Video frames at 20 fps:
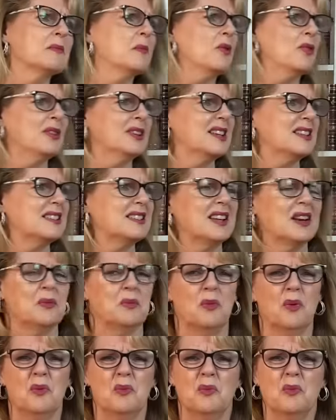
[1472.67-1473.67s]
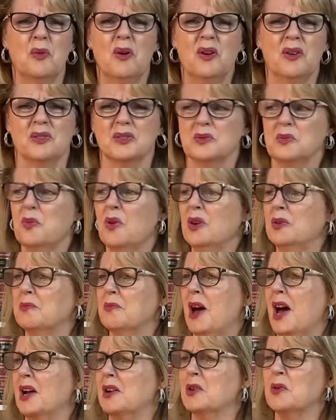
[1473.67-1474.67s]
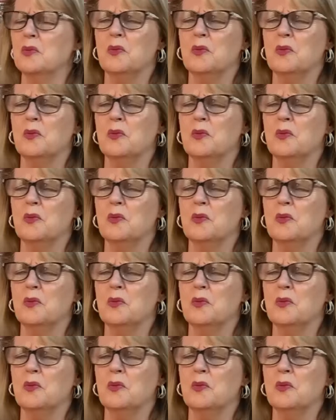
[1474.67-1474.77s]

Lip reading: more or less said, "Well, what, Margaret?